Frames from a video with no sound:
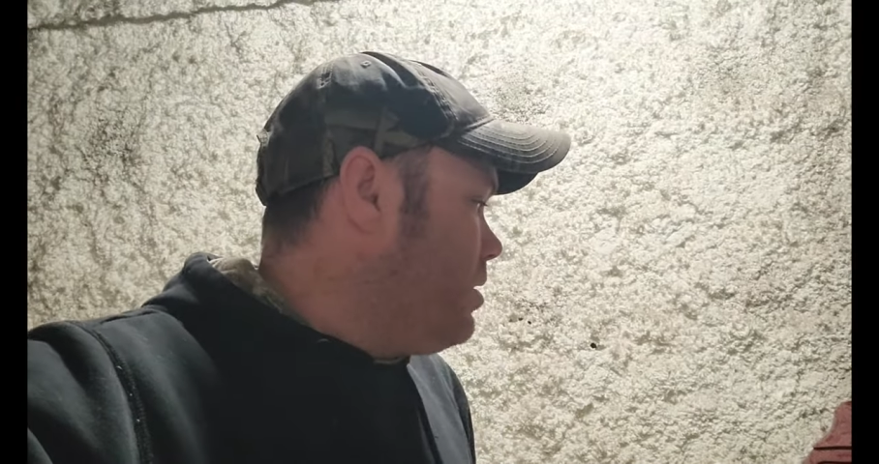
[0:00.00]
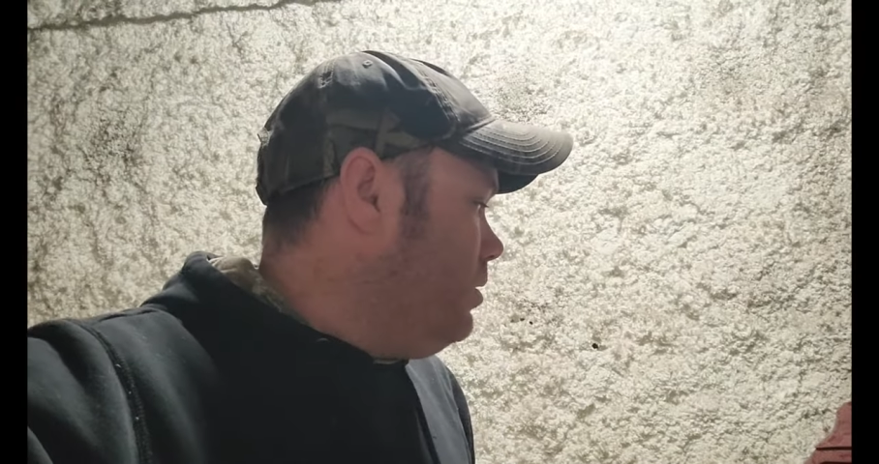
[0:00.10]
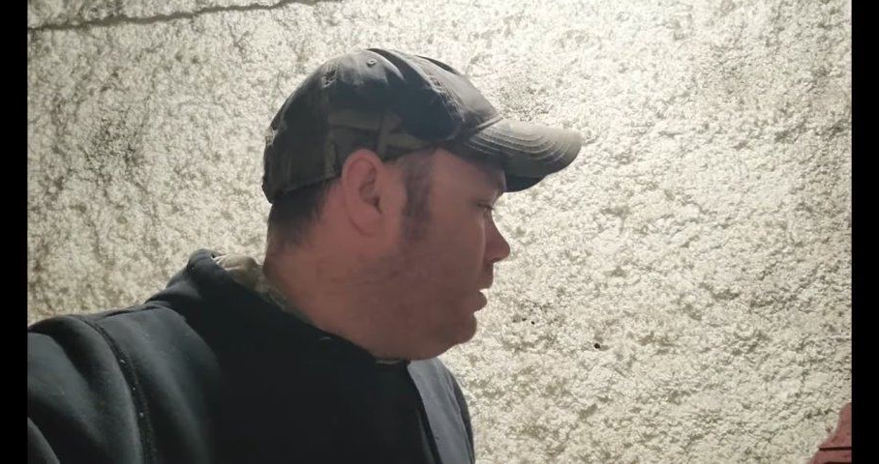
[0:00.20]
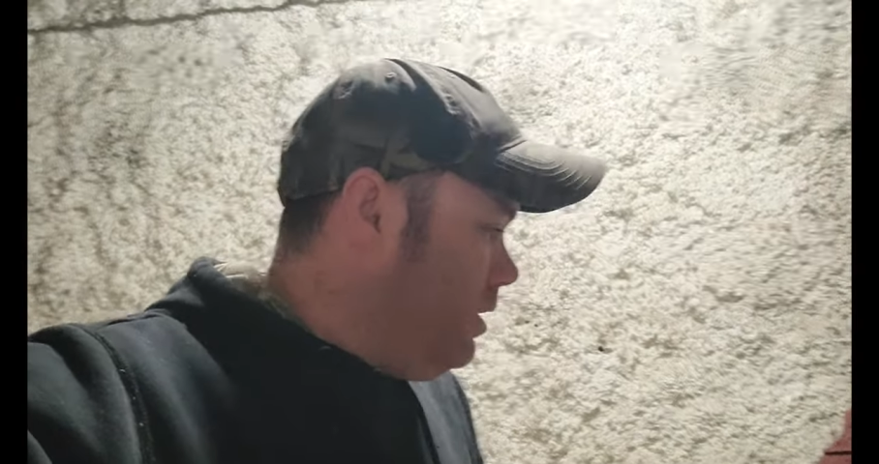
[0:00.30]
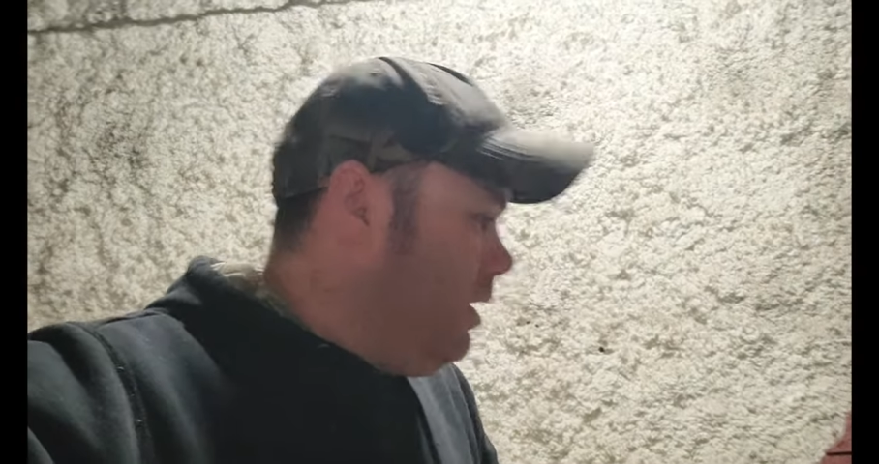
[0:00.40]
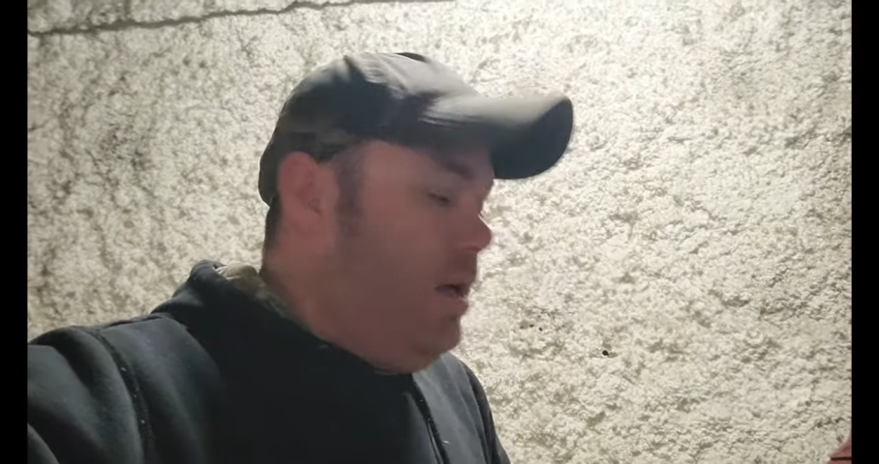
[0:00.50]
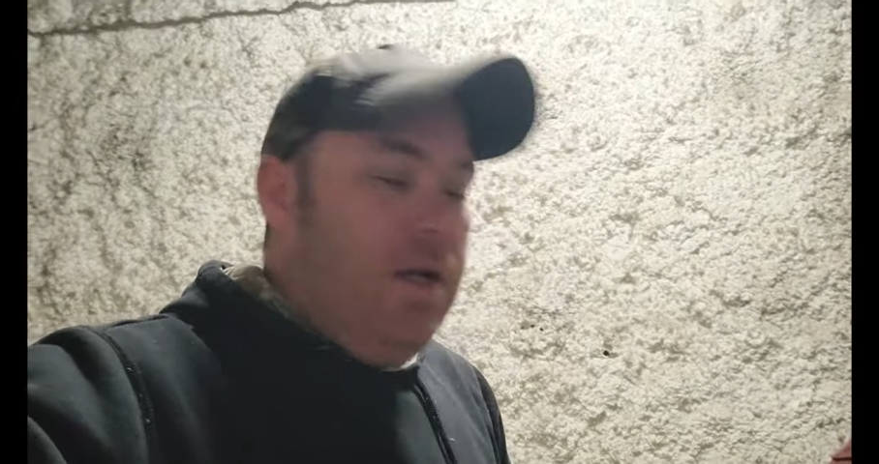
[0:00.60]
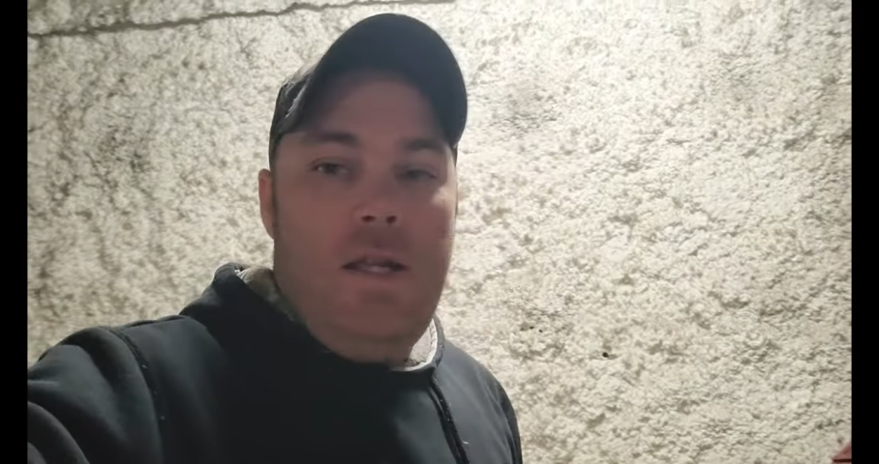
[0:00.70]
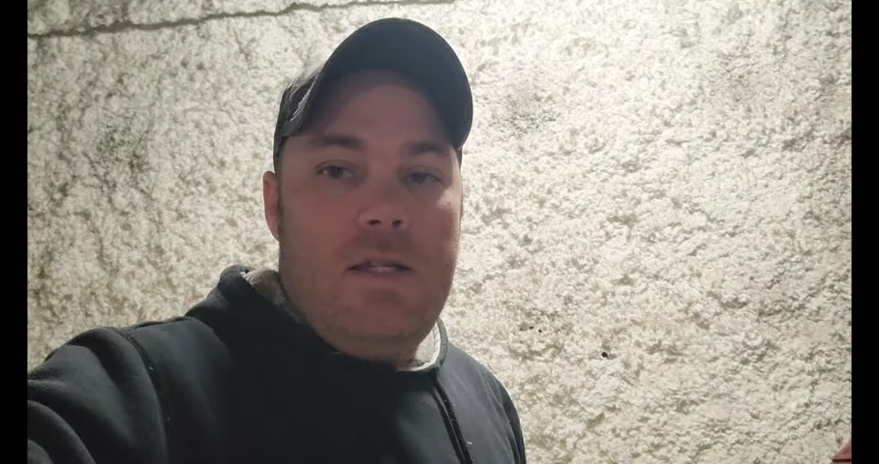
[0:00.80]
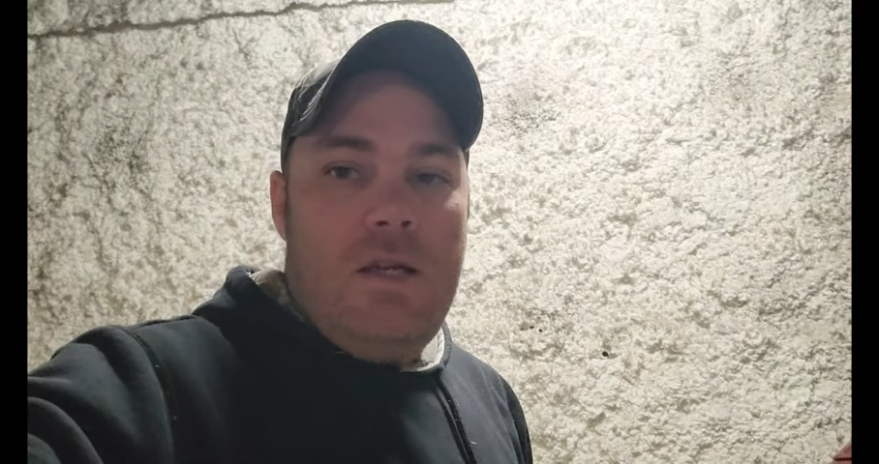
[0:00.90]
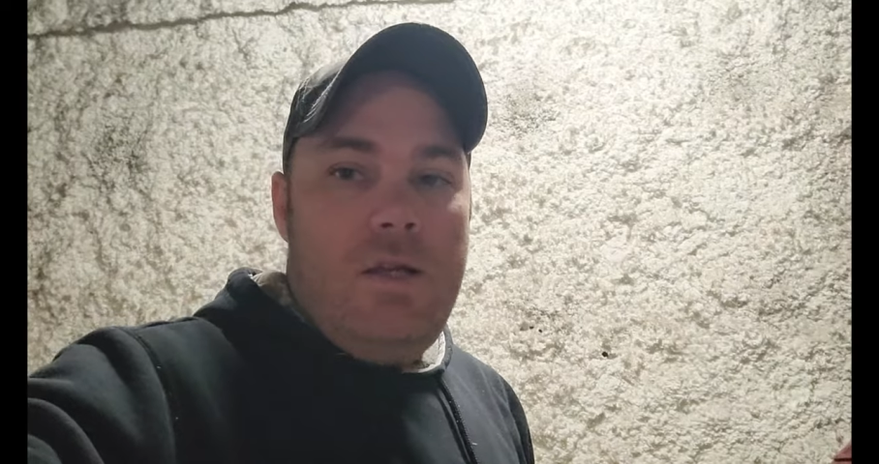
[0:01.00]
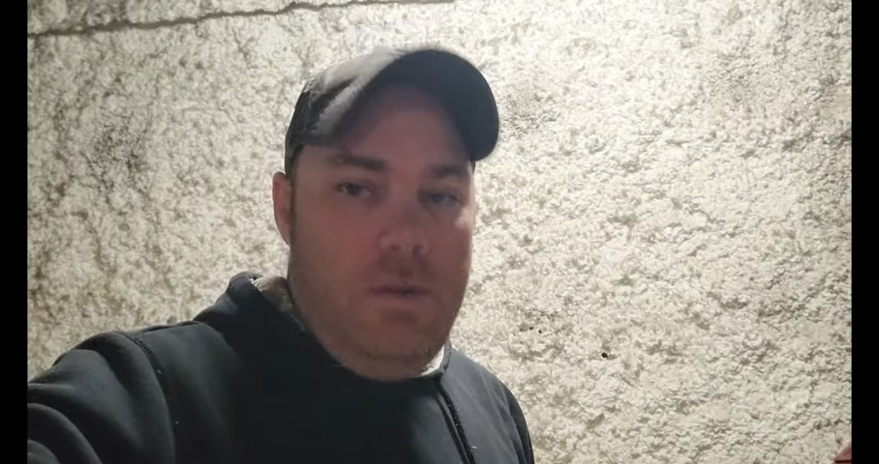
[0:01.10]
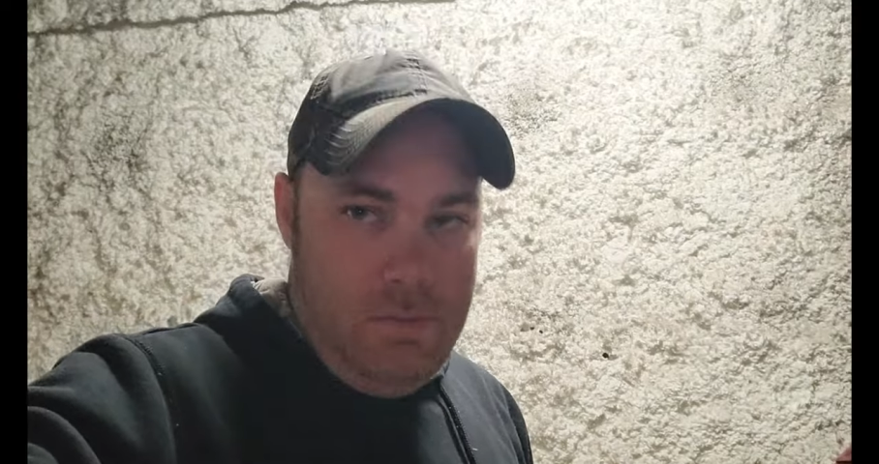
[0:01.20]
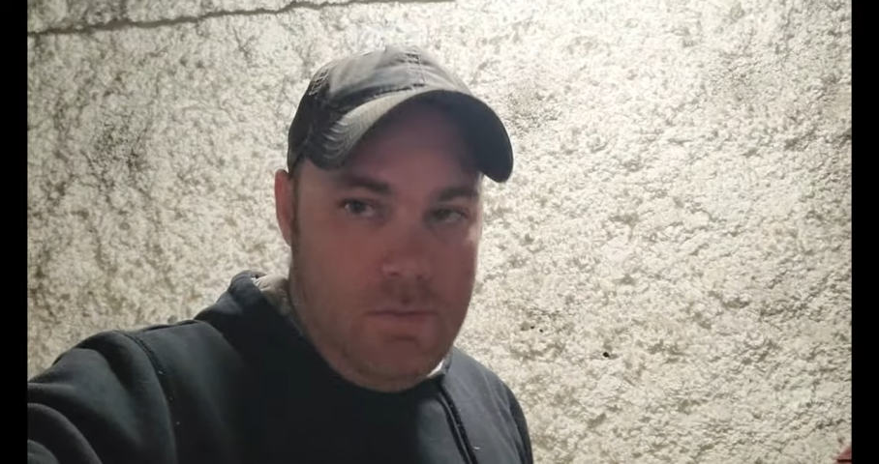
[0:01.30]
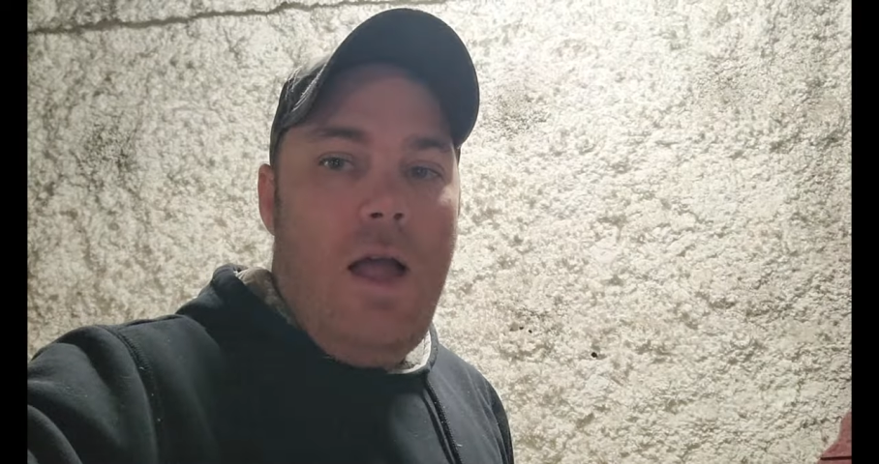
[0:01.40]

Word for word: So until then,